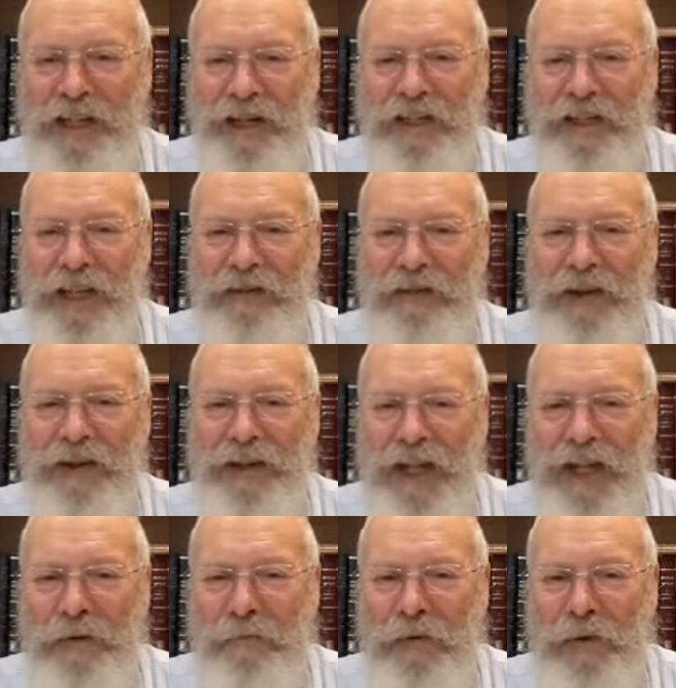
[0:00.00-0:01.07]
Don't even
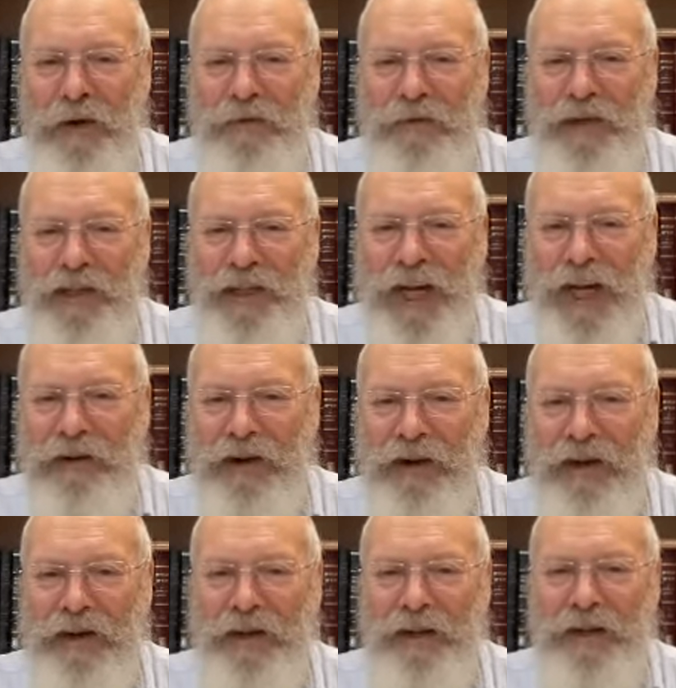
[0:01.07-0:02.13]
think, Paul, of
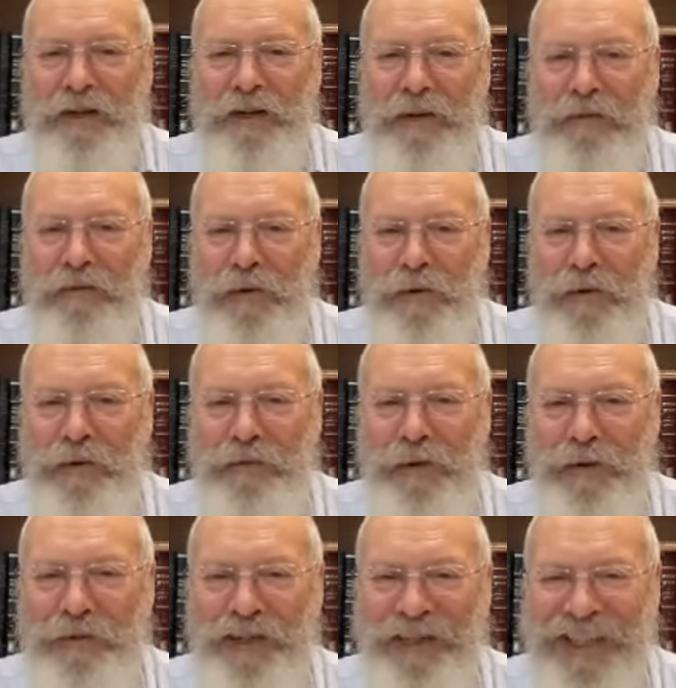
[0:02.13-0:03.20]
retiring, not for one
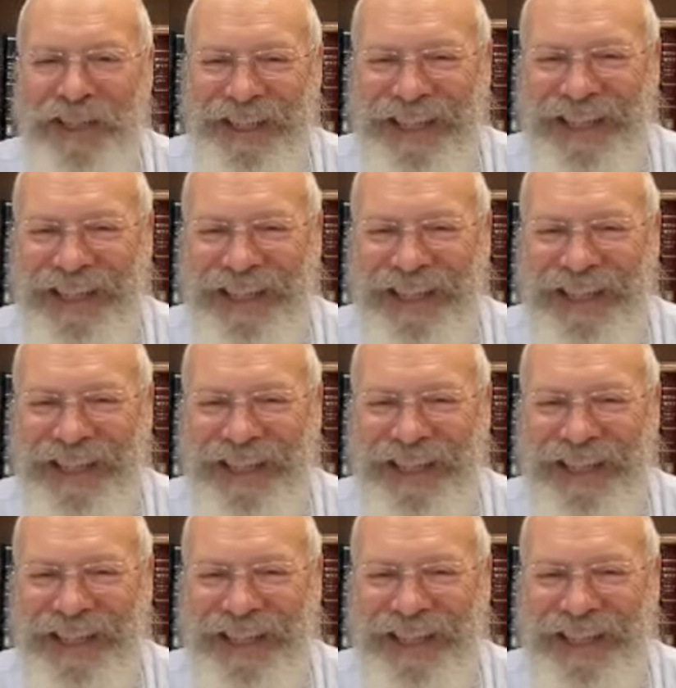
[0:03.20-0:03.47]
moment.